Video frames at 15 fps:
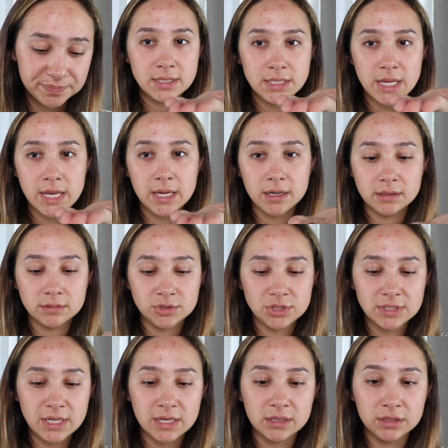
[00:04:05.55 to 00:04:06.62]
Take
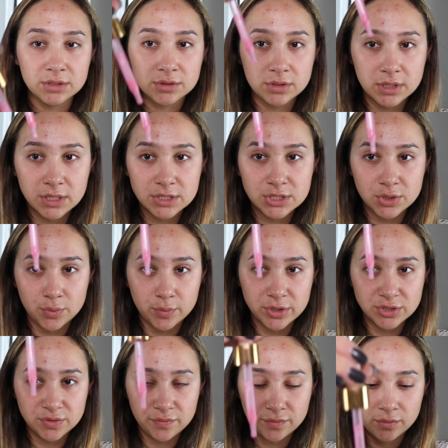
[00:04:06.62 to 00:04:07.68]
just like literally a
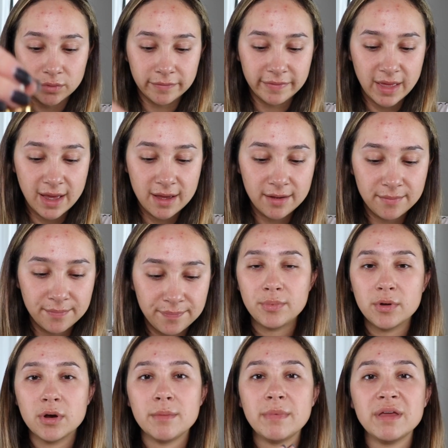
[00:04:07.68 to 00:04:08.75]
syringe full of that,
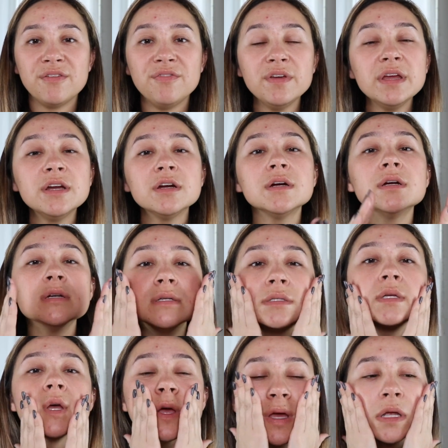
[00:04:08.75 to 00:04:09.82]
put on my fingers,
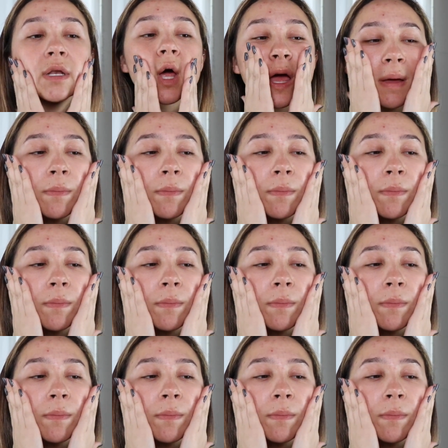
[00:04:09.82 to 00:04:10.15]
and I